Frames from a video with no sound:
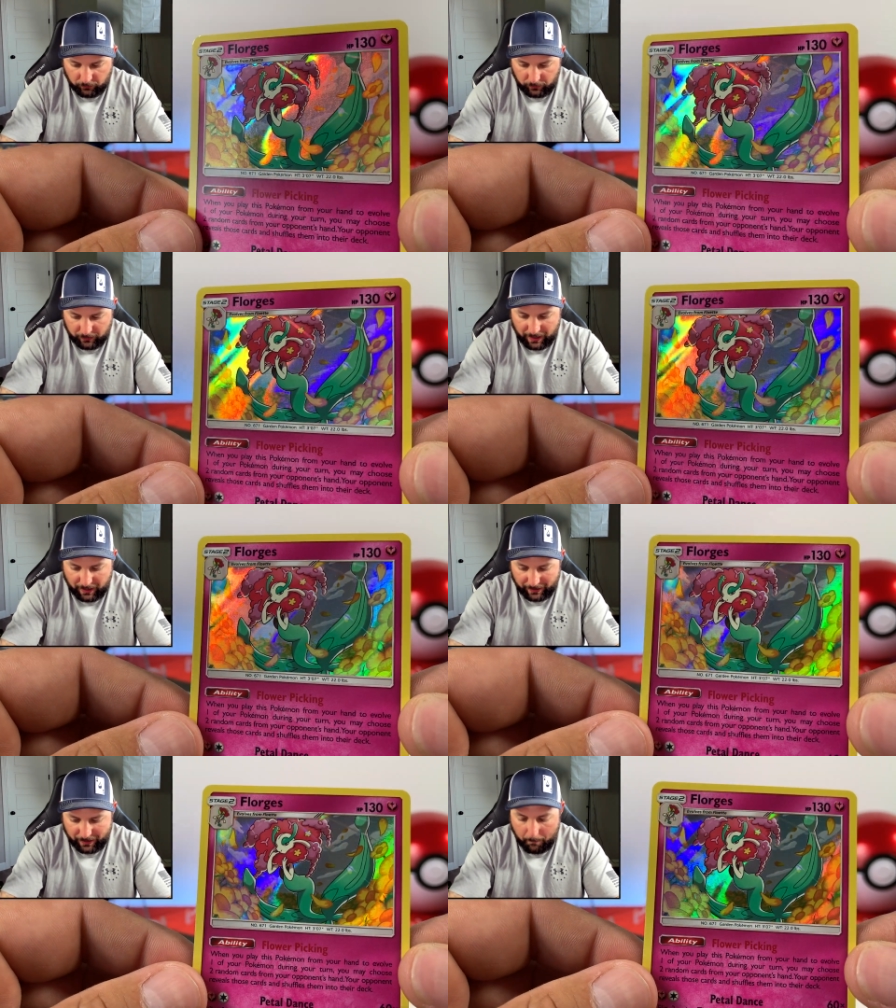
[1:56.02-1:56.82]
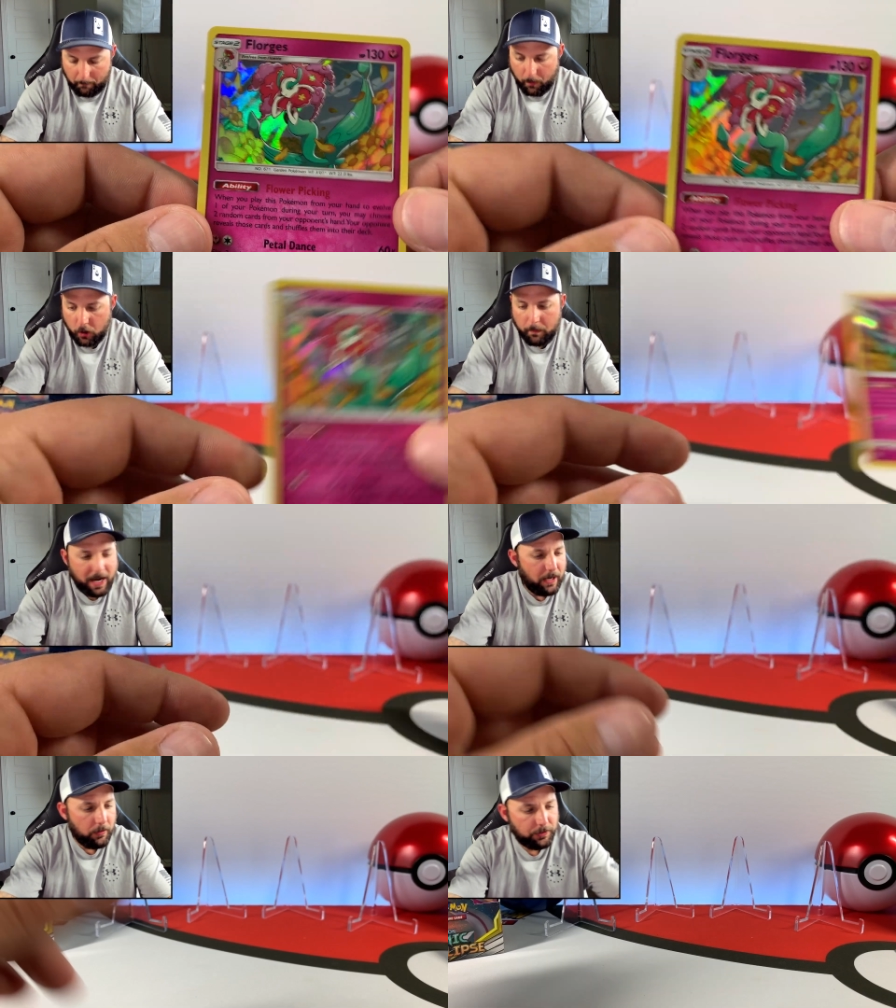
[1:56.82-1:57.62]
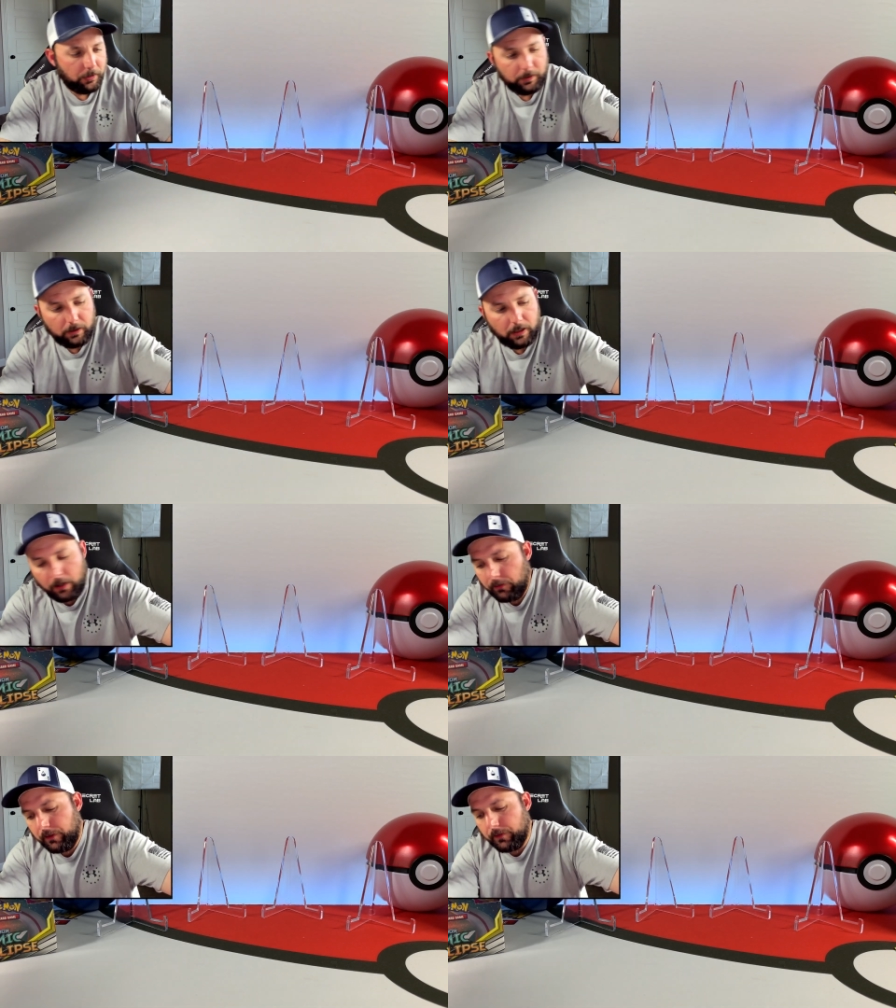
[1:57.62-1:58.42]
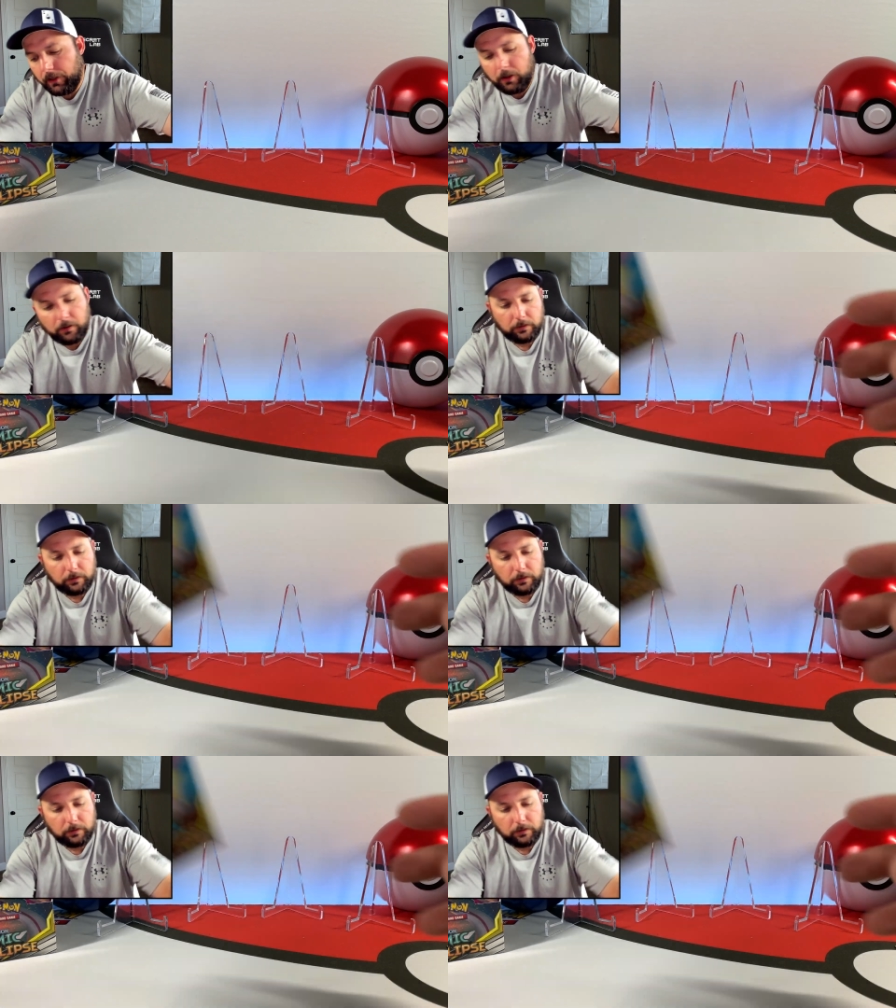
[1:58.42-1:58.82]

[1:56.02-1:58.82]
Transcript: Is that like a mermaid or something? I don't even know.